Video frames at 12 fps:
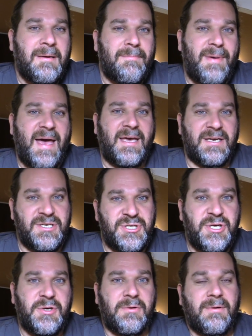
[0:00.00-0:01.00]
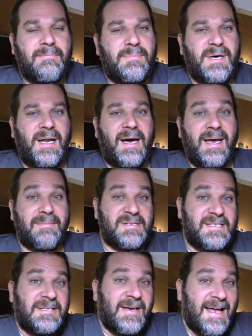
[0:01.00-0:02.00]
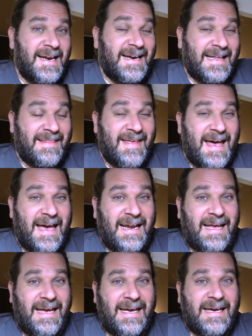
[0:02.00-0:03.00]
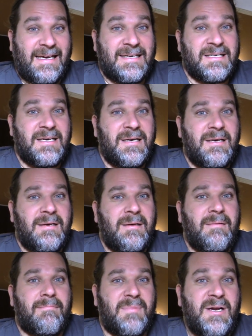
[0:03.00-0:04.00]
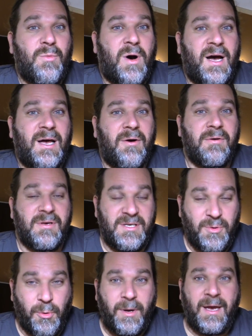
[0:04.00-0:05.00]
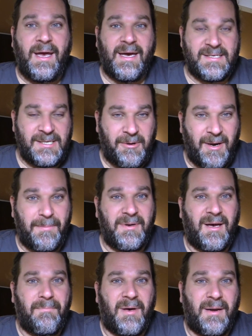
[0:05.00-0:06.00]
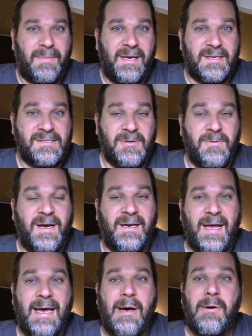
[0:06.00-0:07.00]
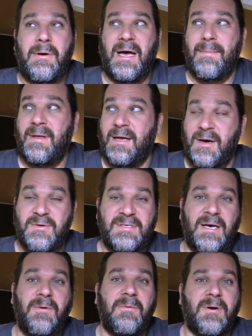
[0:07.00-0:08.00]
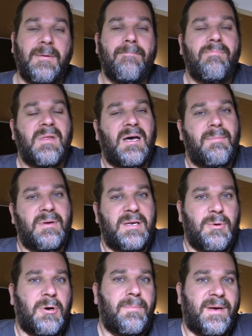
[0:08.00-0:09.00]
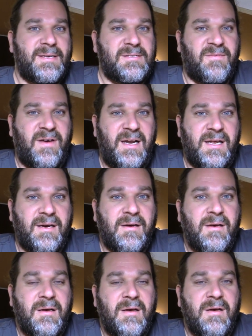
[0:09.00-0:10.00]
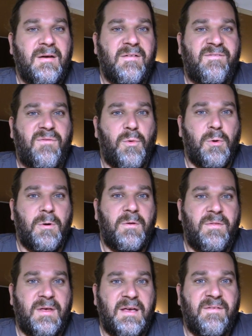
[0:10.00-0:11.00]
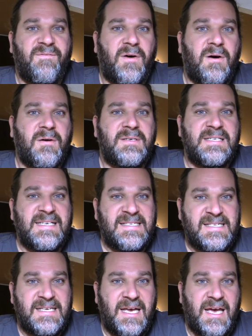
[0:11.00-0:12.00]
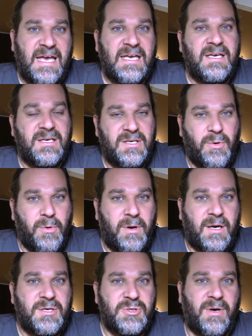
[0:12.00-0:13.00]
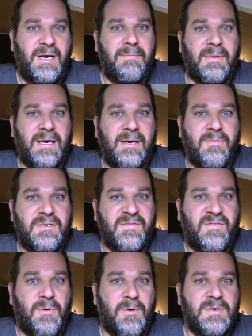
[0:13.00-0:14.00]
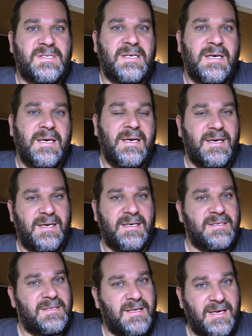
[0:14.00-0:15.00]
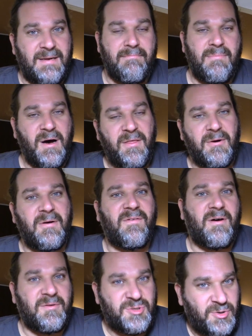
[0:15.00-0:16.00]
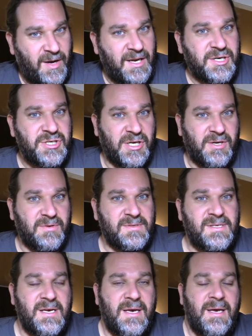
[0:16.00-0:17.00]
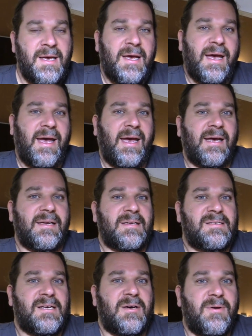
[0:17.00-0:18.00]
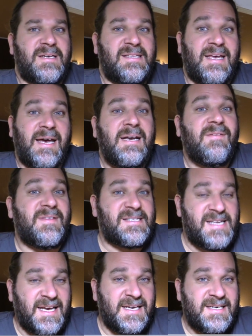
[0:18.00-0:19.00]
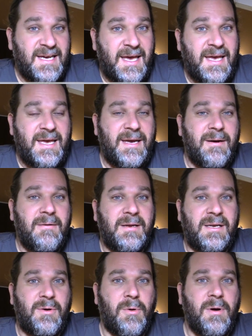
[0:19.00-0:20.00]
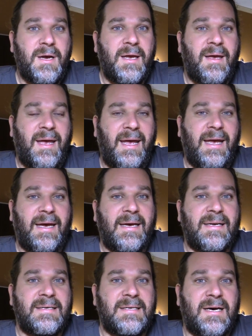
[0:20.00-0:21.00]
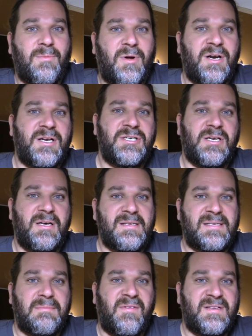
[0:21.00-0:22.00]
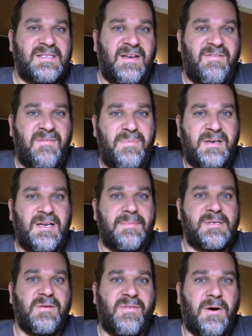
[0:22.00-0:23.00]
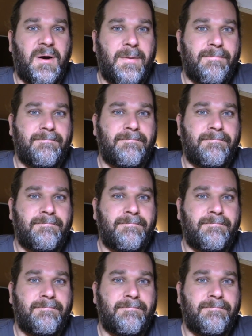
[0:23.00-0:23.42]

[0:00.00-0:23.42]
back in June, but I am still editing that, and meanwhile, York has crept up on me, and so right now I'm in a hotel room up in York, Pennsylvania for the fall TCA York train meet, which of course is the mother of all train shows. And so it's the end of the second day here in York, and I wanted to show you some of the stuff I picked up so far.